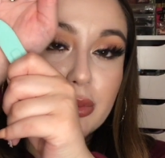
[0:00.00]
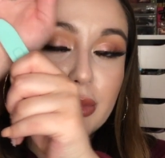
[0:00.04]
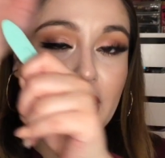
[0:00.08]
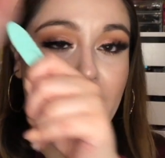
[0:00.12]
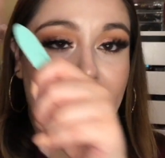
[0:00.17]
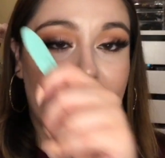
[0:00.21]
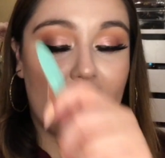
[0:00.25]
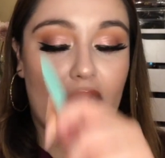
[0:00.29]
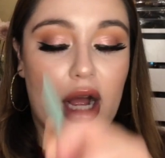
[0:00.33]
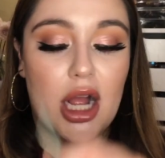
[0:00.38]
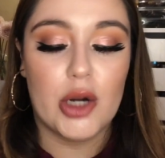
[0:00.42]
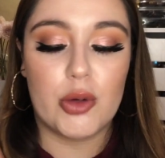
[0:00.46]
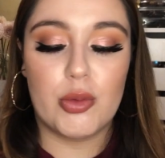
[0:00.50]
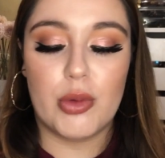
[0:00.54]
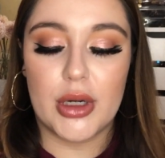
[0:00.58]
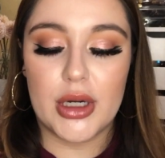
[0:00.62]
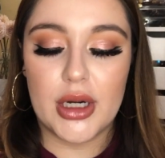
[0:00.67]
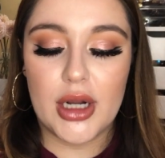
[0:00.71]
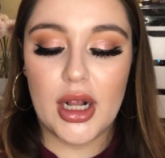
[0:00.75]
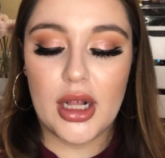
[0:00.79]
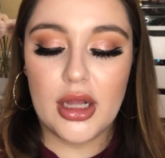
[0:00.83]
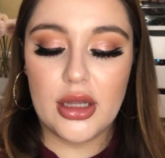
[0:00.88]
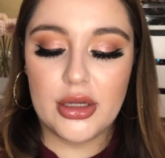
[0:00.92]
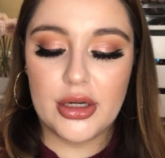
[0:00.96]
bright aqua
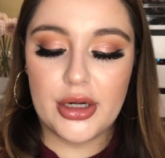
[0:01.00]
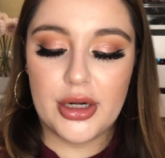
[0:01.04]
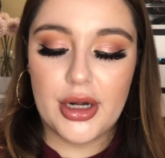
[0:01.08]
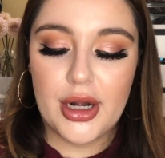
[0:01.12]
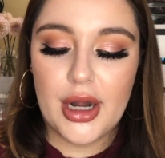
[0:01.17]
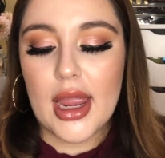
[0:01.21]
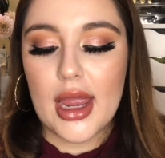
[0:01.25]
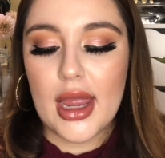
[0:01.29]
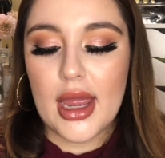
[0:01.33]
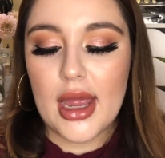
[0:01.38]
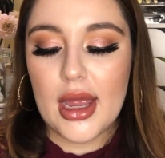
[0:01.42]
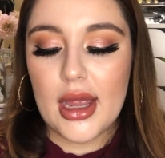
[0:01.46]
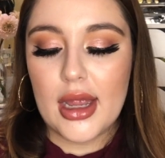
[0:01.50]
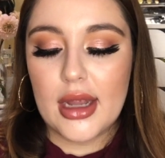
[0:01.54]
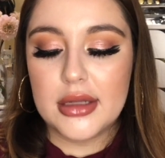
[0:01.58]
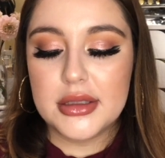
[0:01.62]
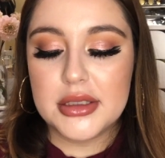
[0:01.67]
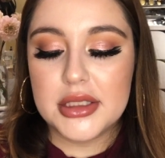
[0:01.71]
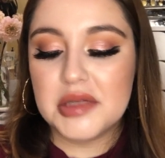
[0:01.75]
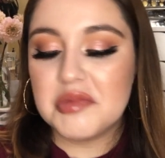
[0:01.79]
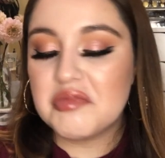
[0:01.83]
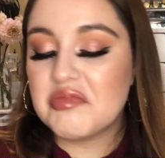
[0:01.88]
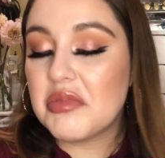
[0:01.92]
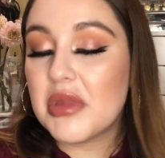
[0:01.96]
color,
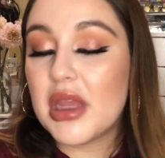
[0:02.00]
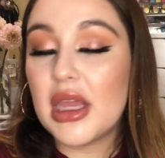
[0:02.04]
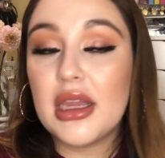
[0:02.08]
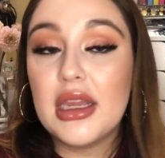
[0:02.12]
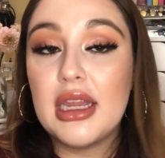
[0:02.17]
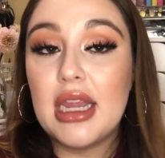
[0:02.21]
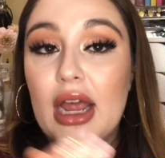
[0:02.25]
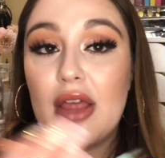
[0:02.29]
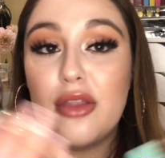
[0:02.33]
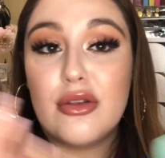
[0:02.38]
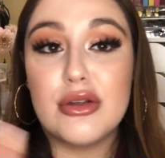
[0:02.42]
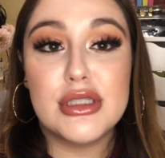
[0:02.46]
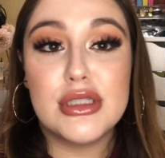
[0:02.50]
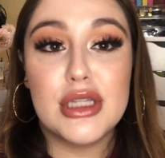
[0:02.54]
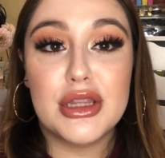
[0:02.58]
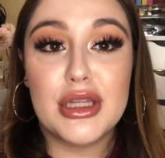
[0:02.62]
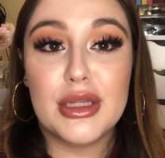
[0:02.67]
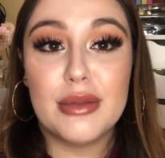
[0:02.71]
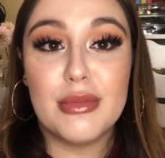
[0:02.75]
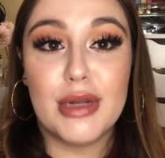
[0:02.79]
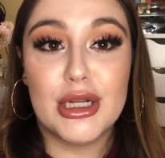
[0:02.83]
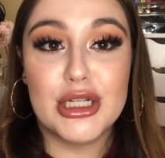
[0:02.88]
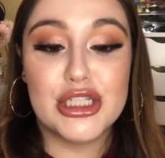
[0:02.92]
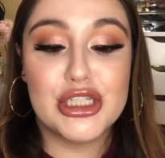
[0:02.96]
and yeah,
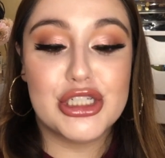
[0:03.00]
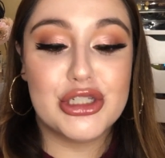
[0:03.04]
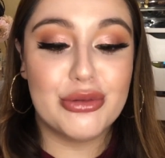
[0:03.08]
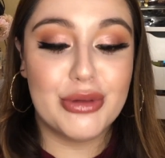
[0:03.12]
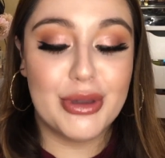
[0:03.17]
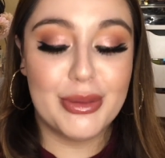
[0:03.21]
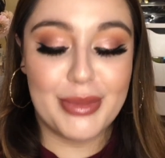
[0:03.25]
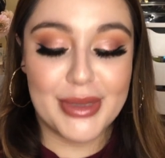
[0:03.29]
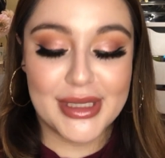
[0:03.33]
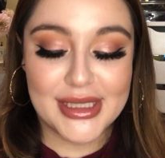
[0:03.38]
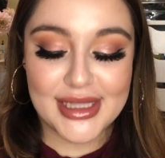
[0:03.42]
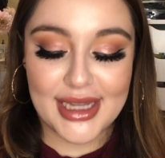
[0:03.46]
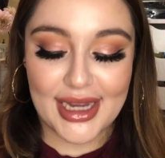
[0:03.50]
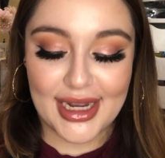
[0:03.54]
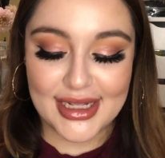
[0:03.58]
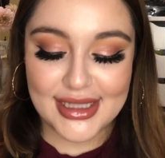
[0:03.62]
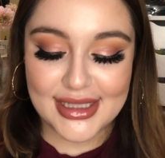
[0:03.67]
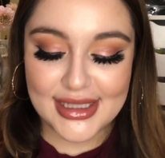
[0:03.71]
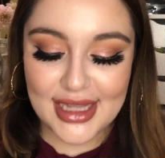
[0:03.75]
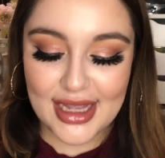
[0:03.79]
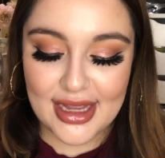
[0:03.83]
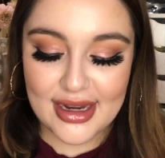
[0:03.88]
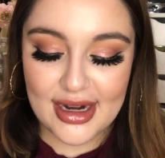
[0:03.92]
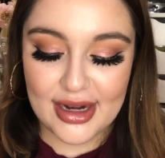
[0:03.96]
nothing much to it
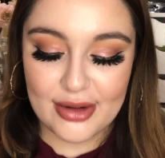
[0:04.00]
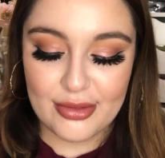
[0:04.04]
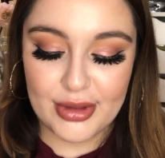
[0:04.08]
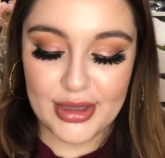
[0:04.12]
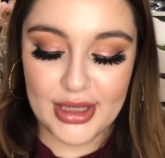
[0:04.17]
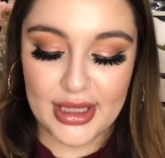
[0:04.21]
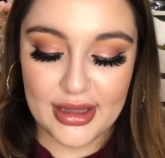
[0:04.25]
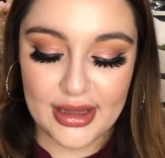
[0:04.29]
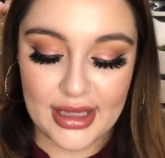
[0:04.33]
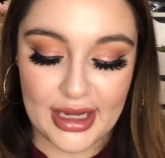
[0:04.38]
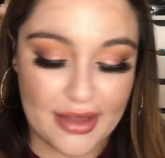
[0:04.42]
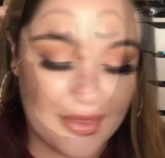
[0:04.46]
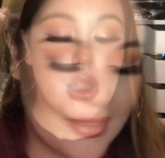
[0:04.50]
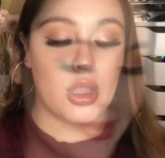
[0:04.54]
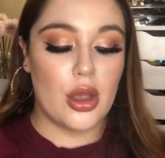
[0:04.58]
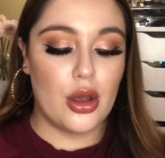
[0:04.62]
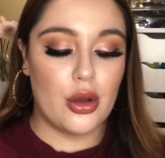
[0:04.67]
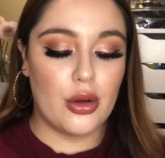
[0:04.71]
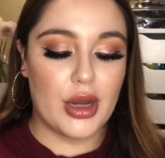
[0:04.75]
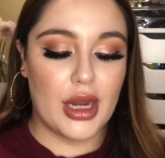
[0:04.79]
besides that. I really like them.